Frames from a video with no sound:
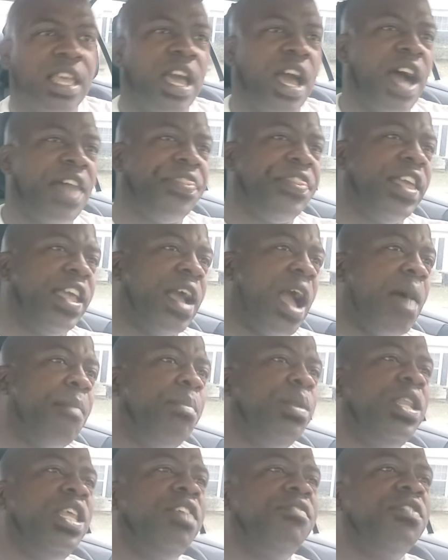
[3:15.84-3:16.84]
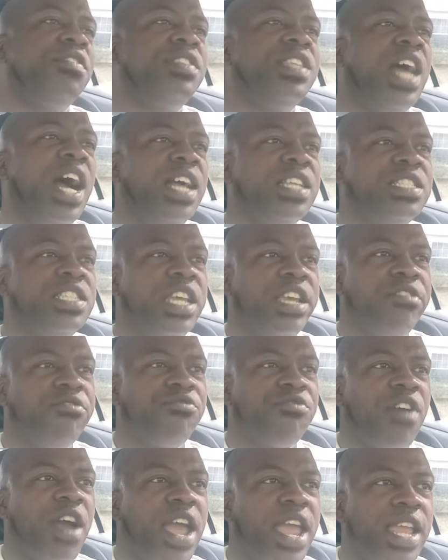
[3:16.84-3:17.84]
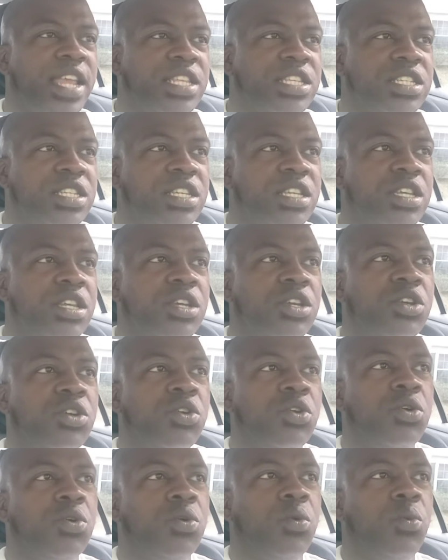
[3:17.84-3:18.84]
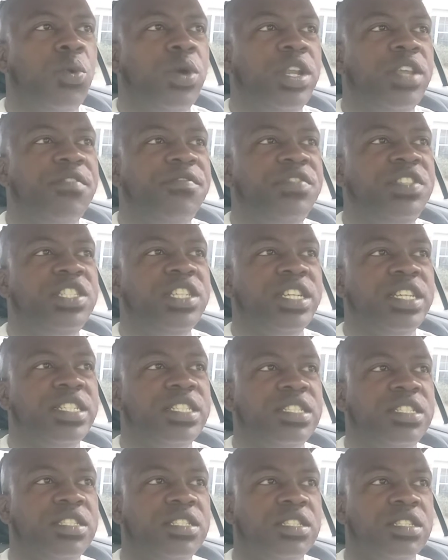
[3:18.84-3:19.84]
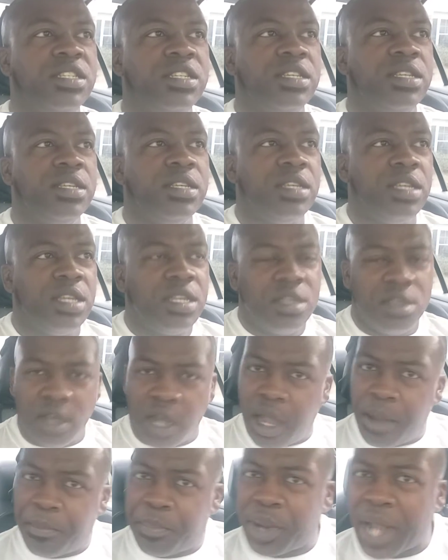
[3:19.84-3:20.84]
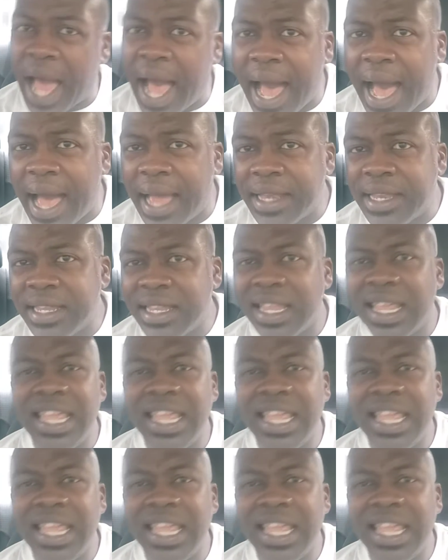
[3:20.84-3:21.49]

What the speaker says: I believe if Daunte Wright would have just complied,